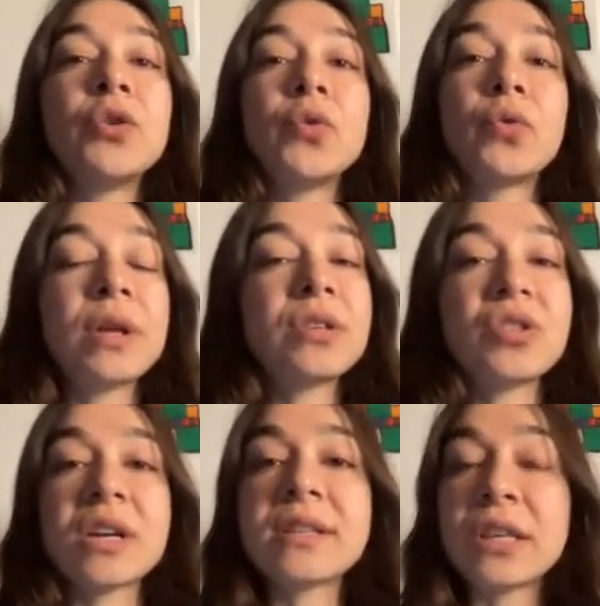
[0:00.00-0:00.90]
Do
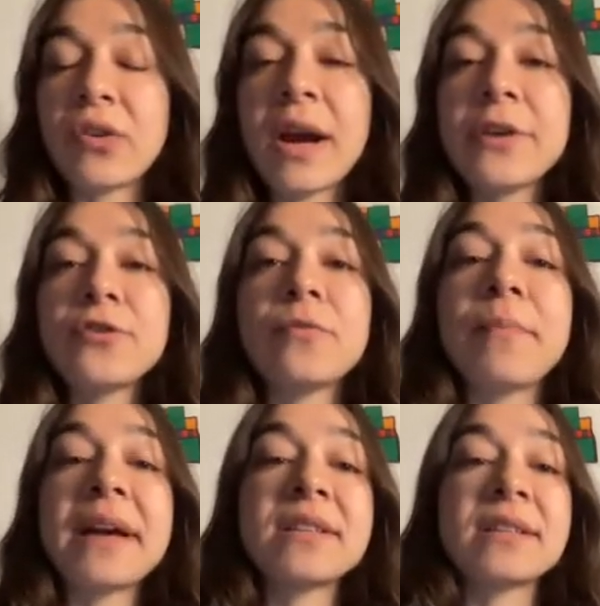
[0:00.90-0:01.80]
not just try to
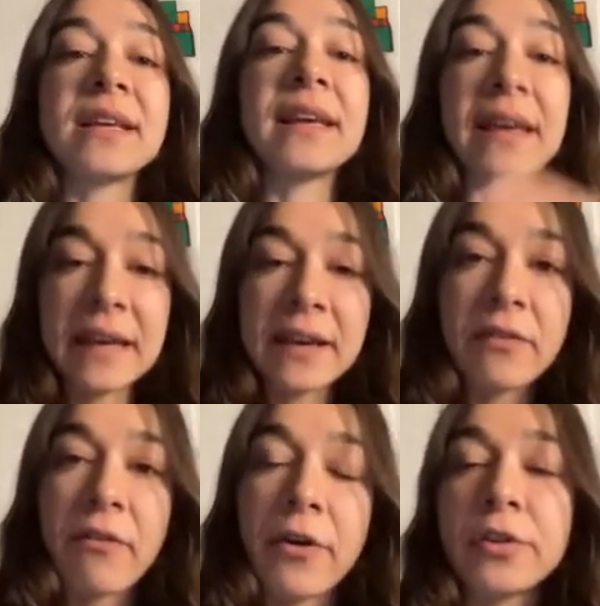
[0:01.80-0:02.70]
match the
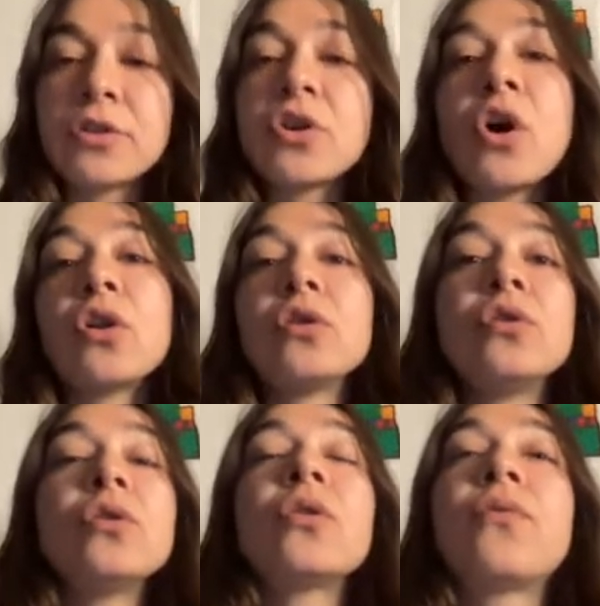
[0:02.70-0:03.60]
keywords,
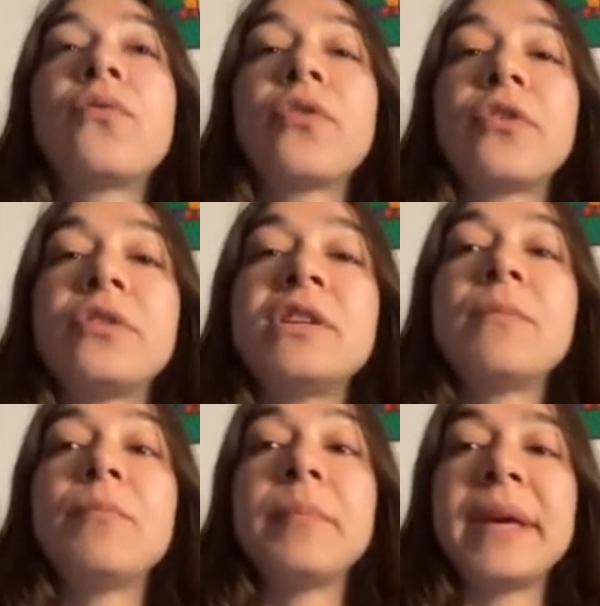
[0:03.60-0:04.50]
look for
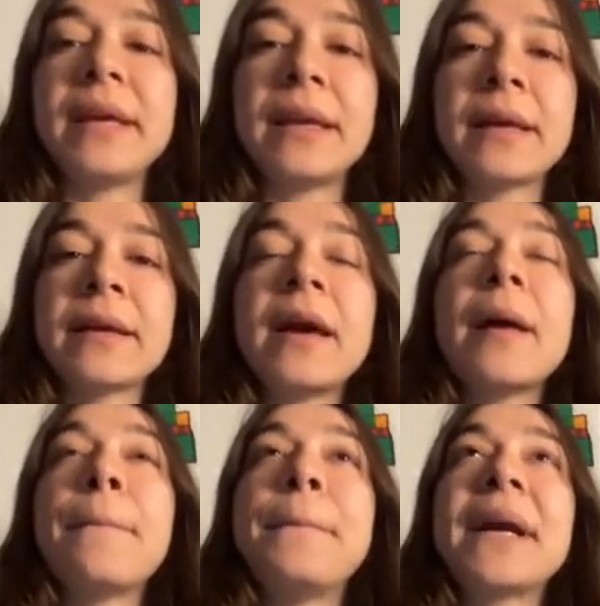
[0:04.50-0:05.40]
the meaning
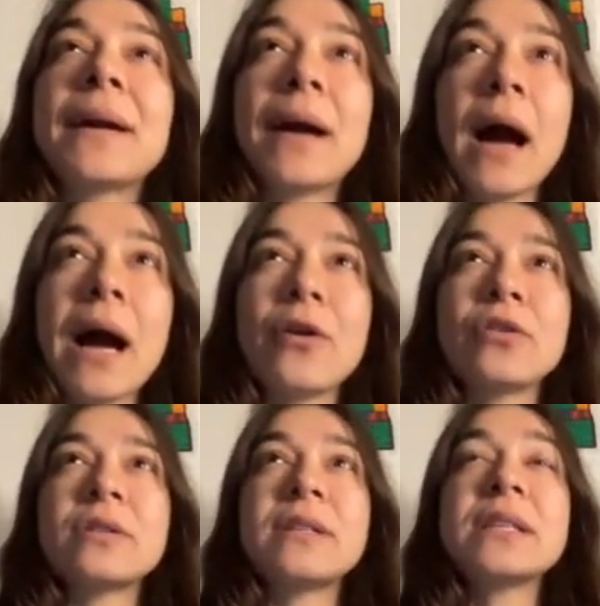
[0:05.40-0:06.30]

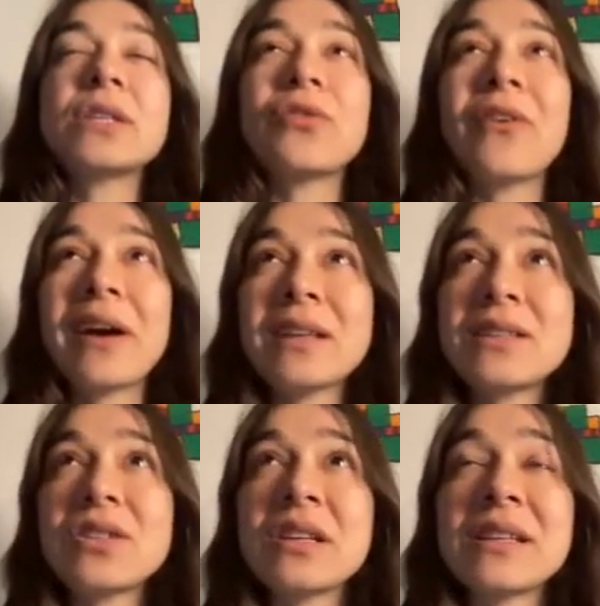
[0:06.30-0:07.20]
because these
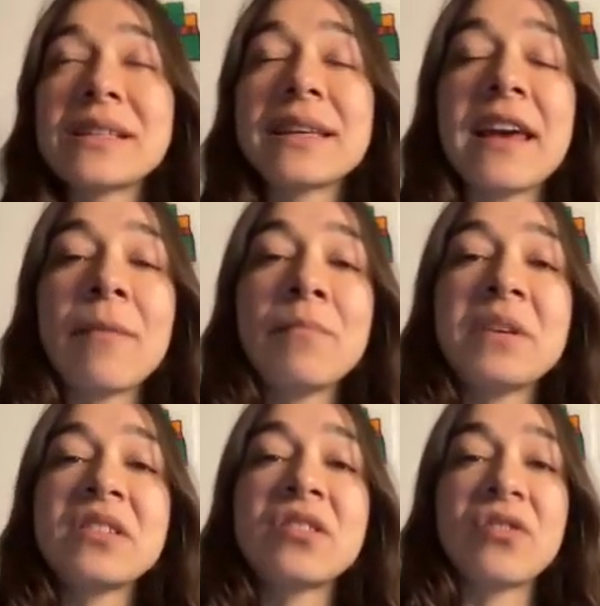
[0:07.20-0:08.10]
questions
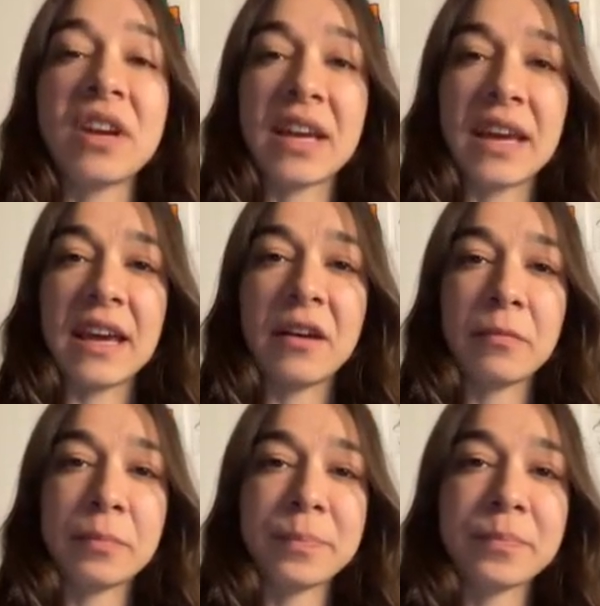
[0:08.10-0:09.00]
can be
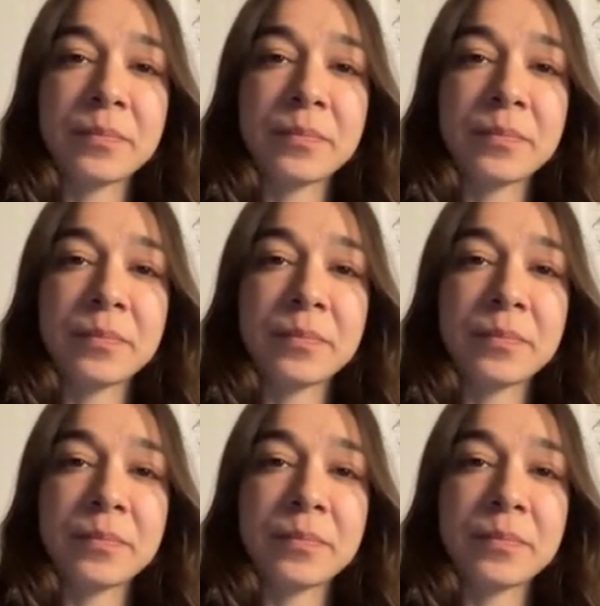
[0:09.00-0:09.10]
tricky.